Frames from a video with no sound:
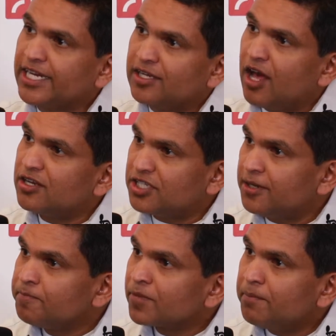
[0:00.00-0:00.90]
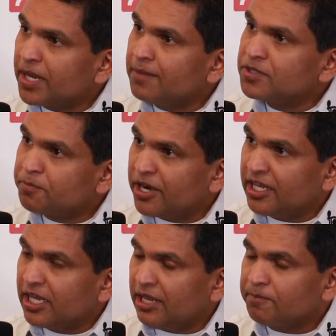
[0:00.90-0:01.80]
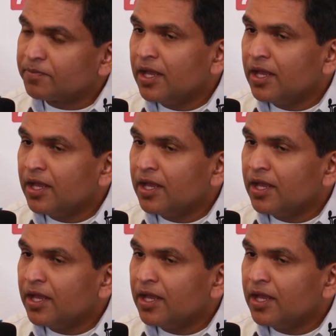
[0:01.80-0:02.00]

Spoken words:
technology becomes pretty key.